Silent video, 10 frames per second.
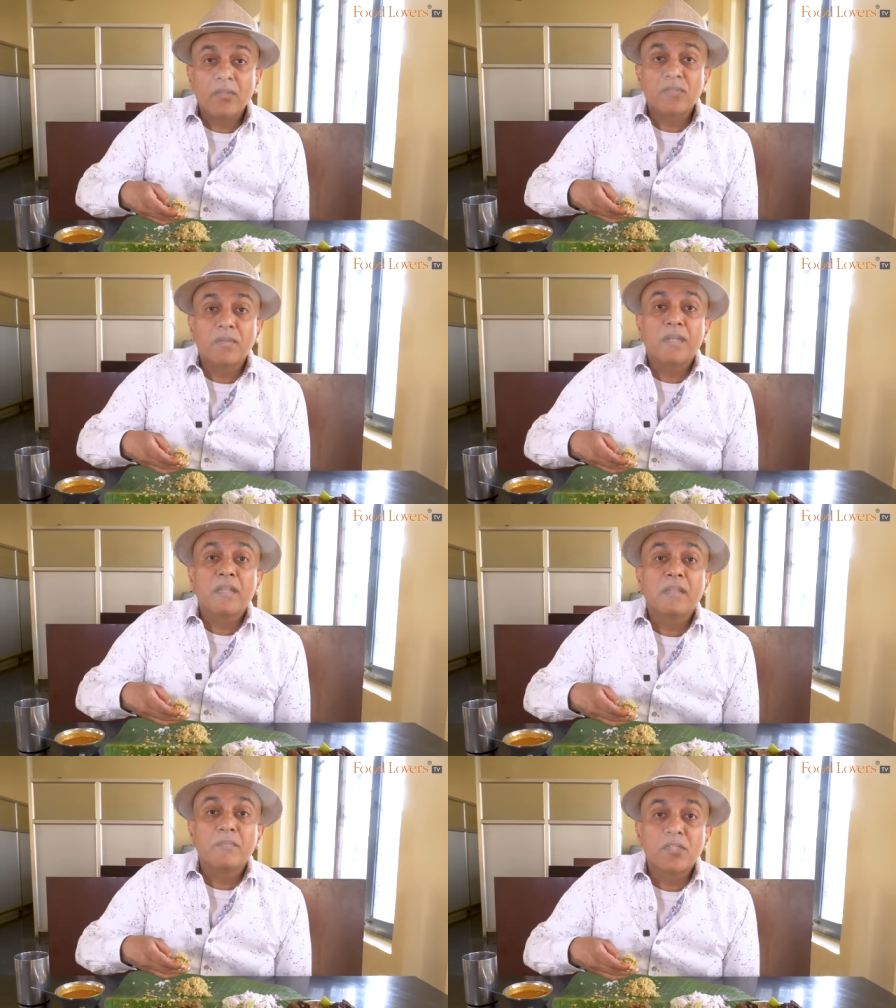
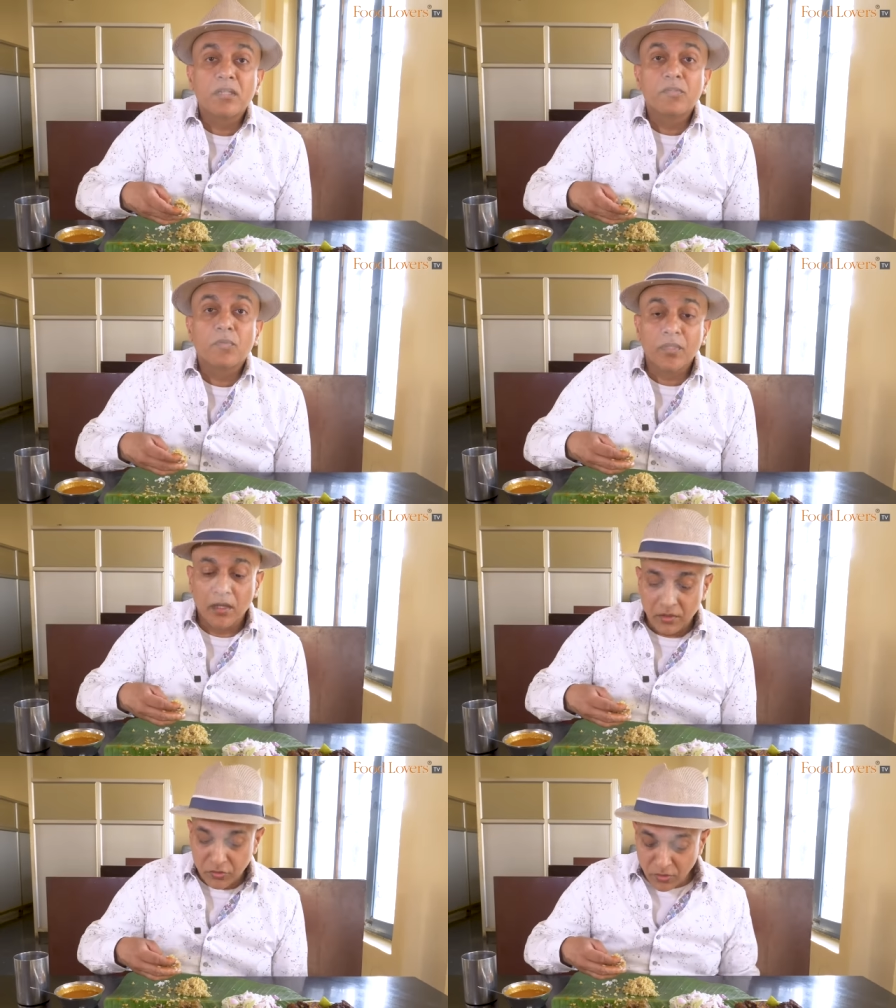asserting themselves over
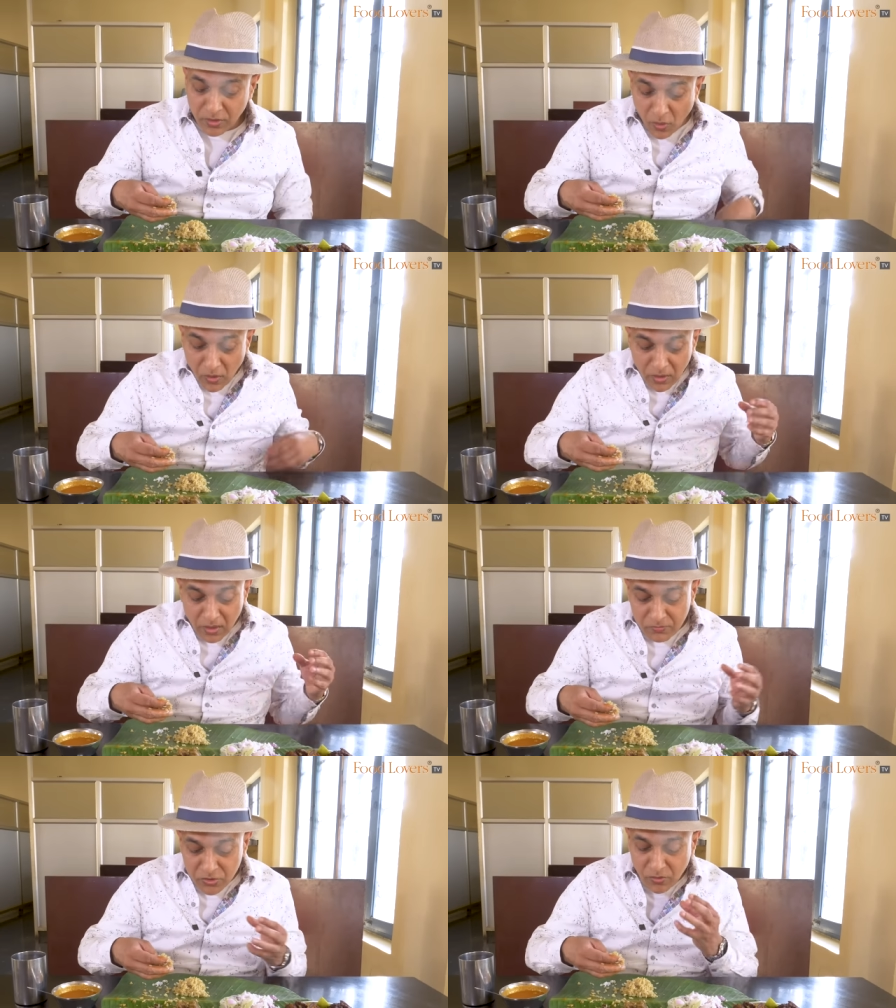the other. So it all
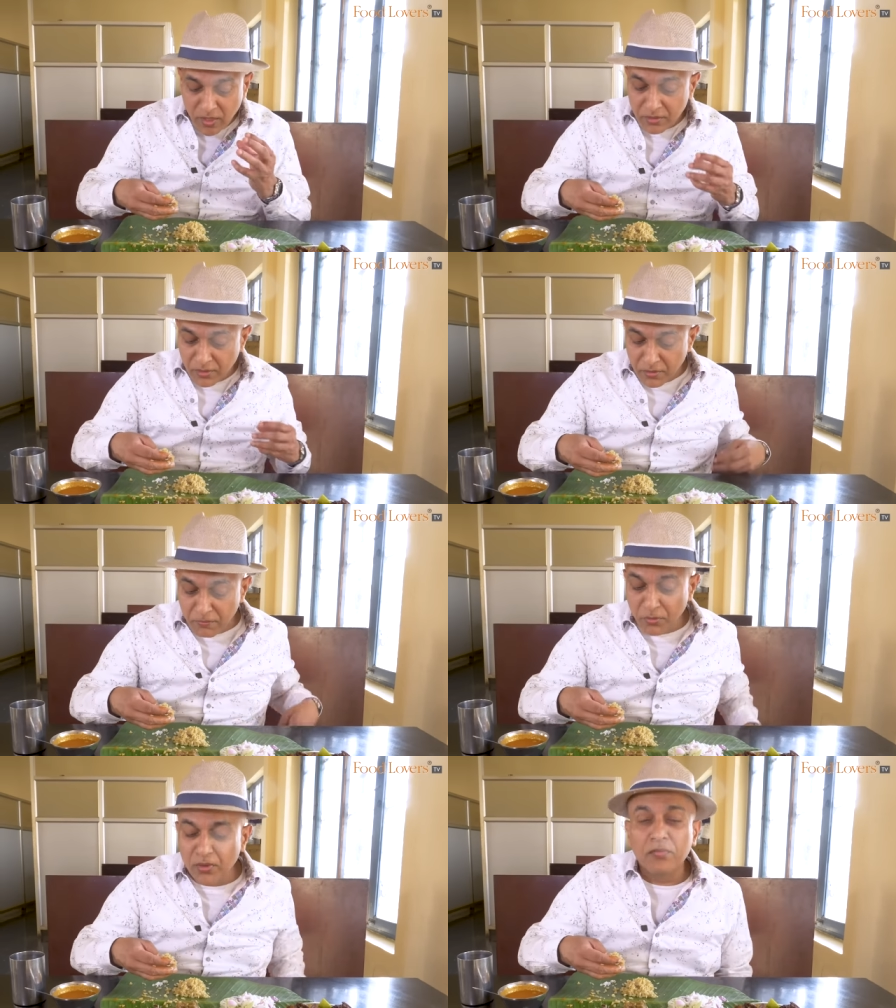comes together in
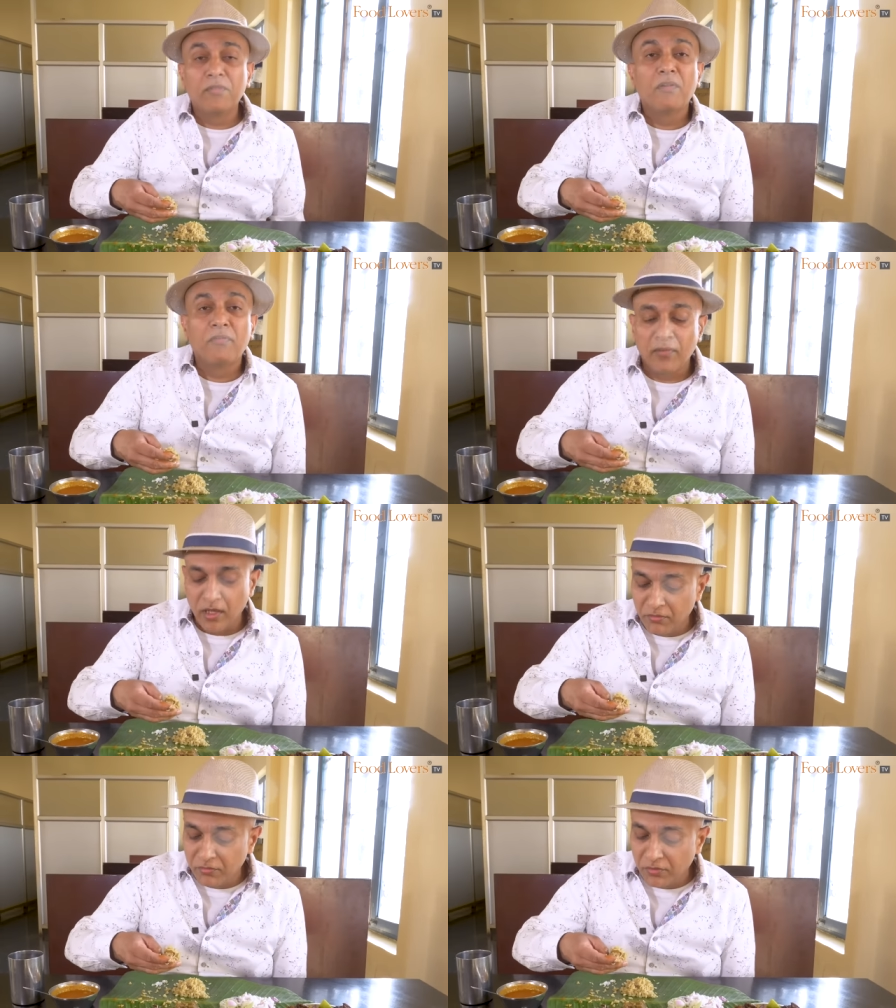a beautiful,
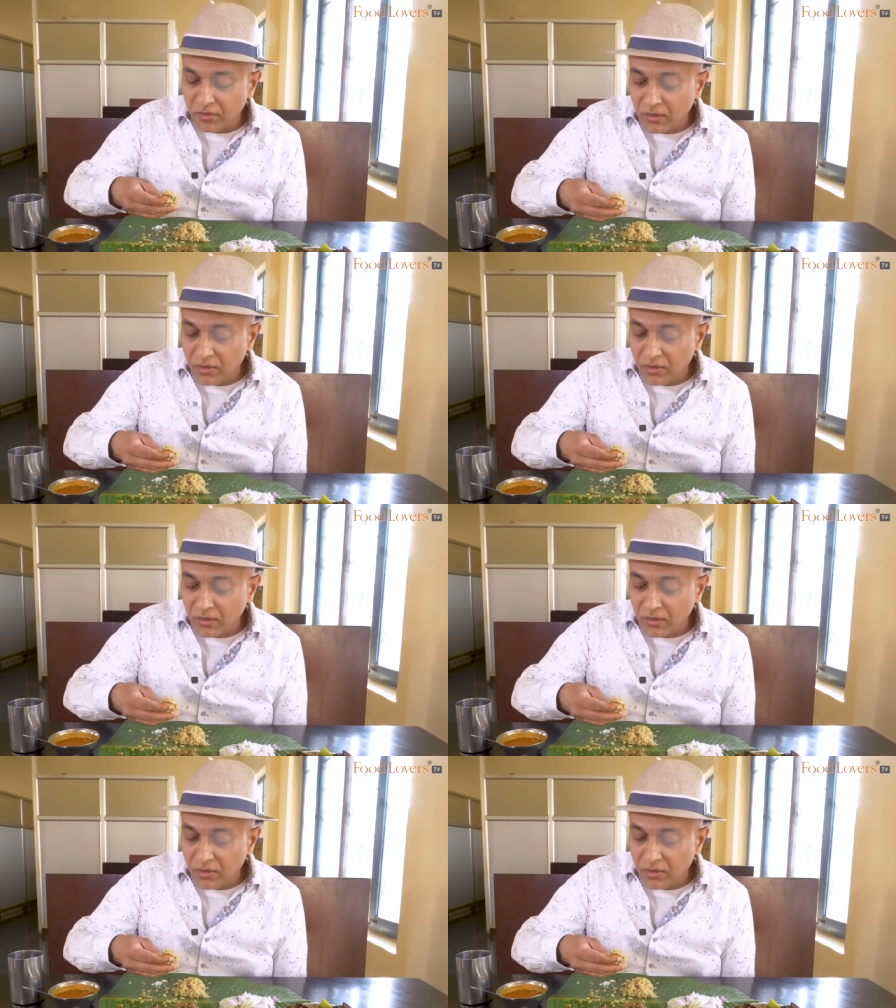flavorful